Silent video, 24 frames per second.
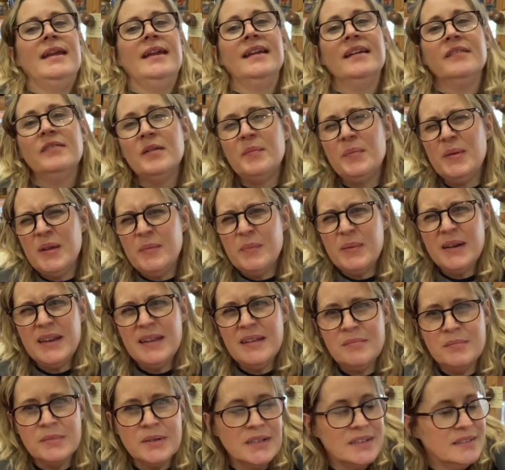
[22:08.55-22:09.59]
I've had people in,
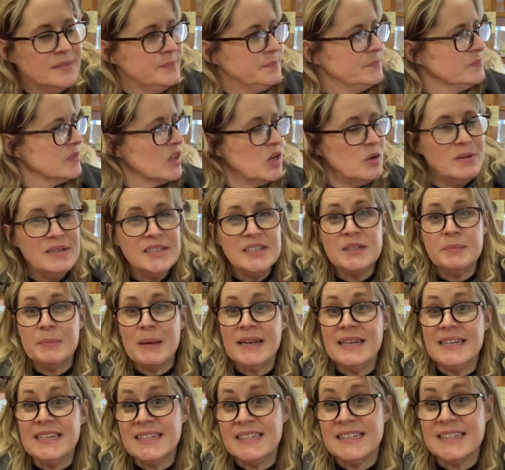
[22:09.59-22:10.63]
but nobody's
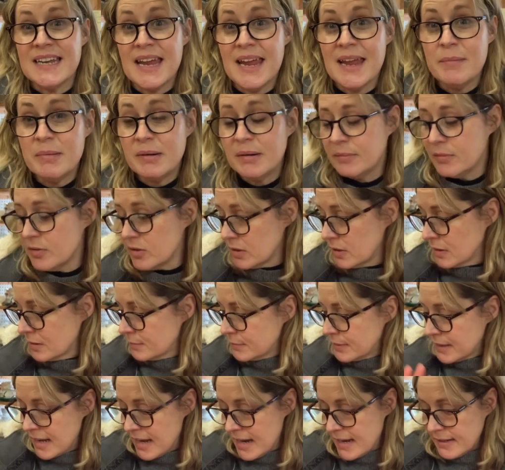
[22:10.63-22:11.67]
spending today, but I'm not going to
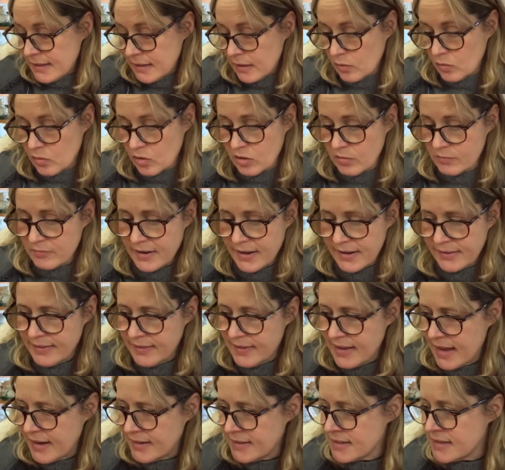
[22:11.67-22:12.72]
complain. It'll come around in the
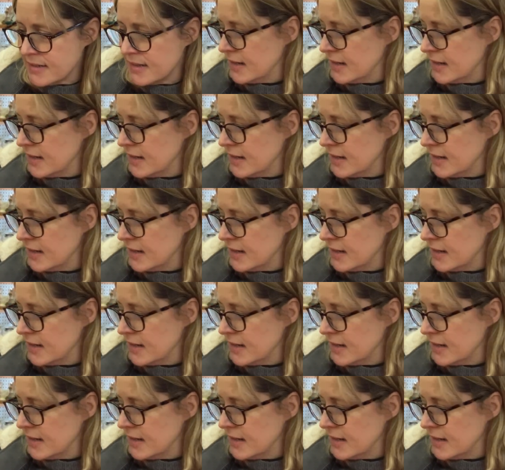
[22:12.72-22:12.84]
end.